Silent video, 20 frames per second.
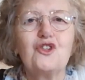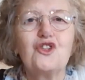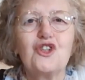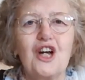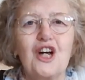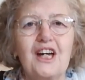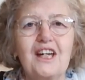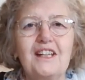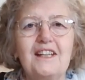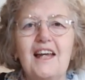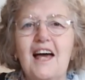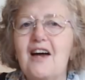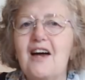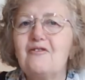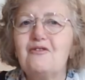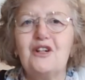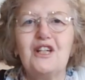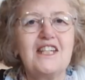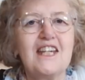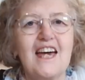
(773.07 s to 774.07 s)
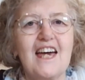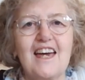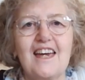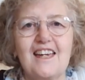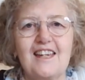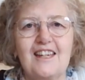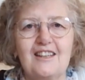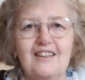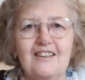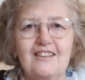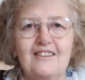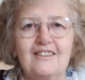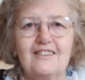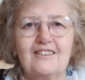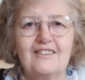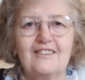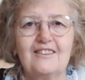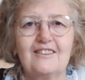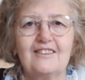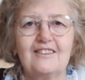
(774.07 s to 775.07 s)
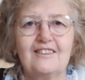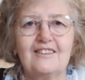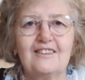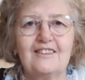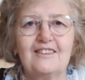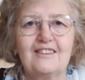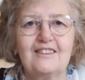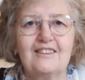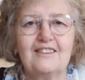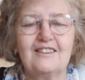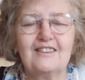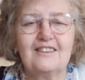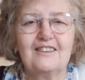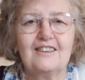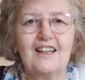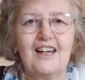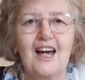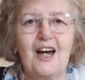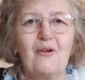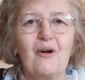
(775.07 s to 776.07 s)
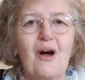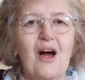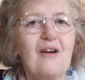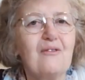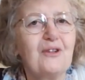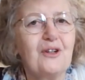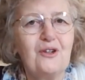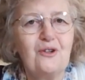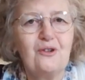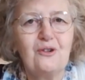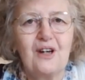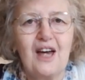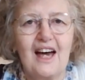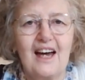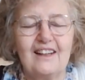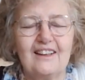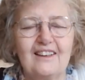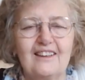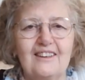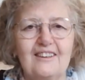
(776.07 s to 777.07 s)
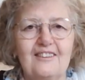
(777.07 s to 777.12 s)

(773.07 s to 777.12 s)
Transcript: every day, however you can,